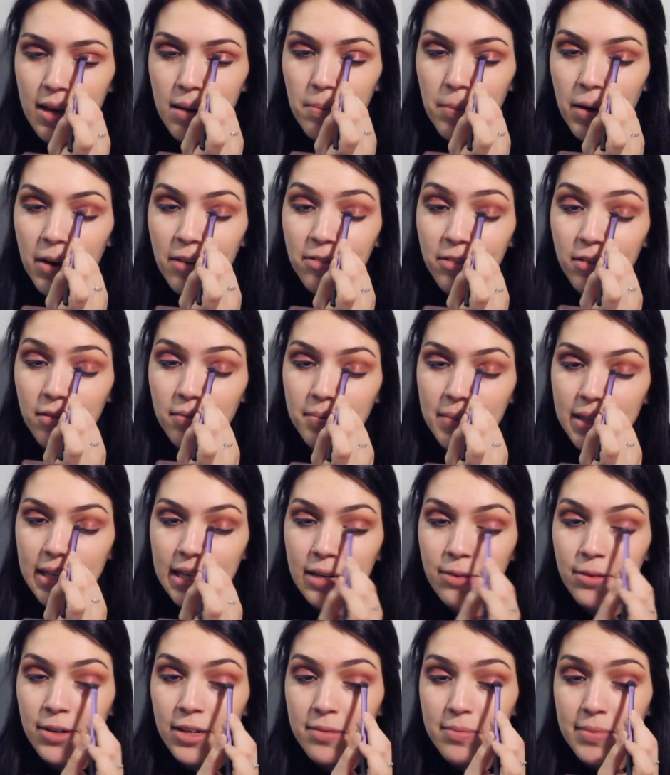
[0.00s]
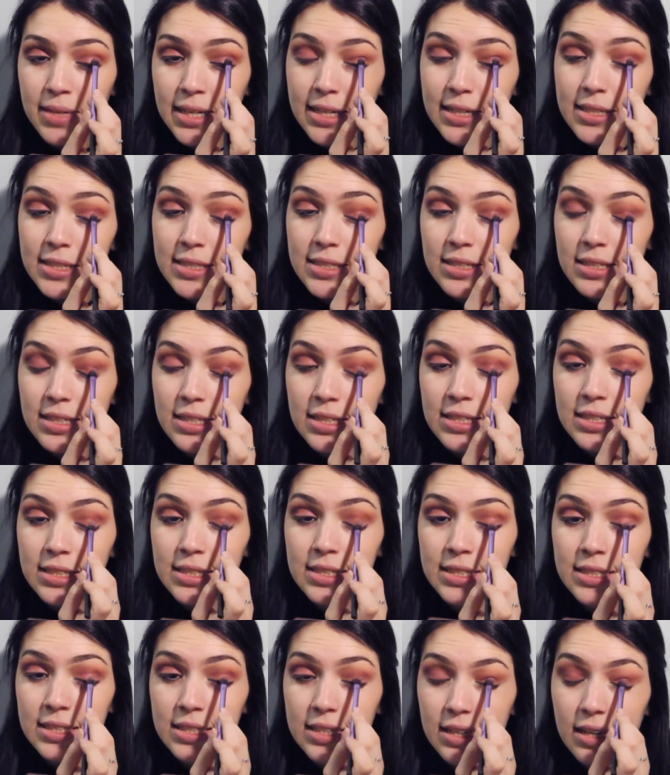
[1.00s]
but for me what it means
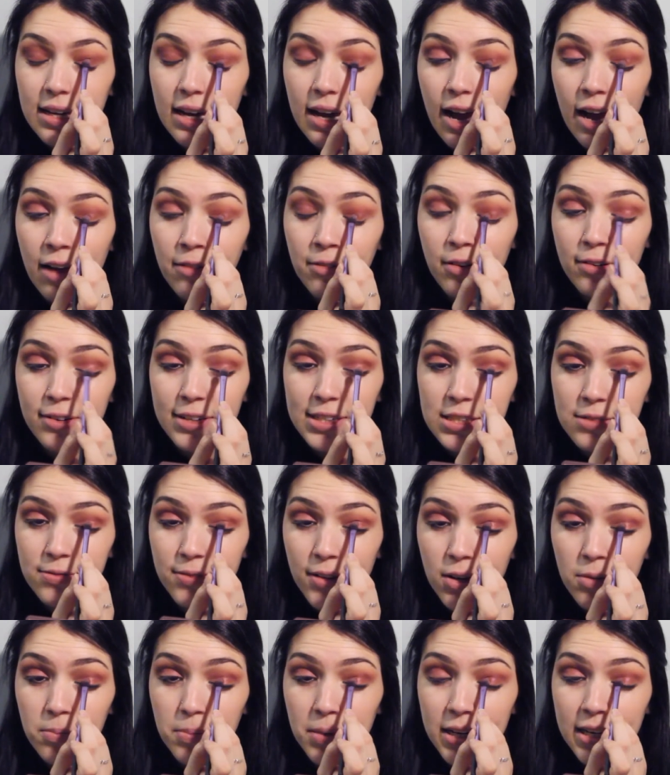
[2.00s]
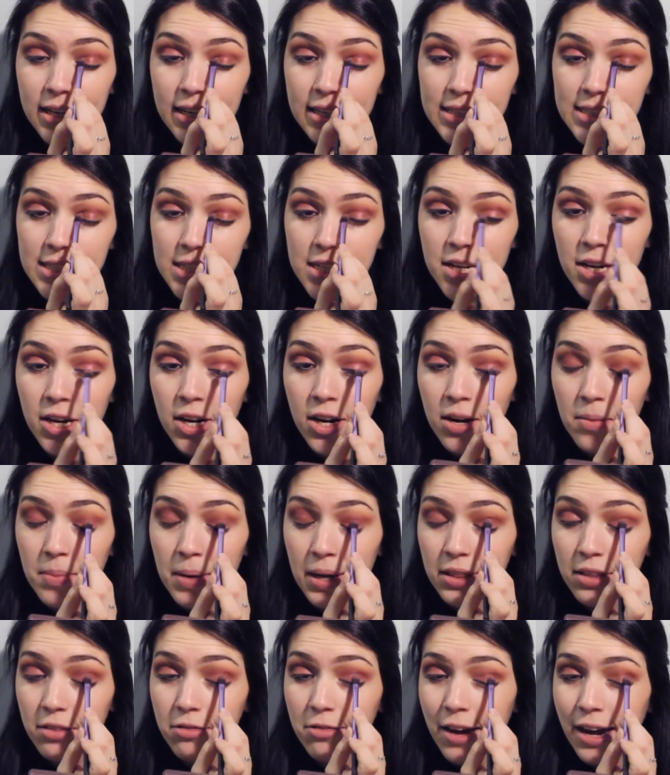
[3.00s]
is I've always felt pretty insecure
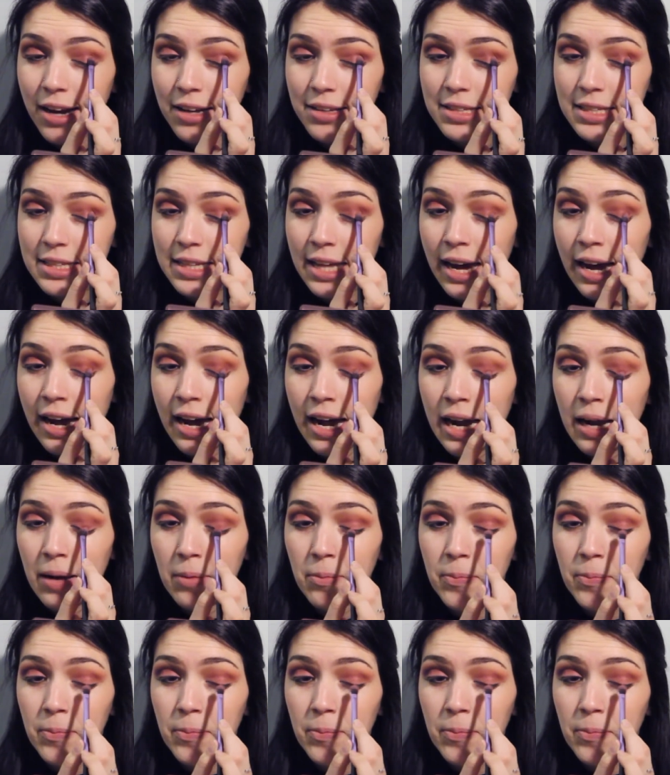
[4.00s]
about the fact that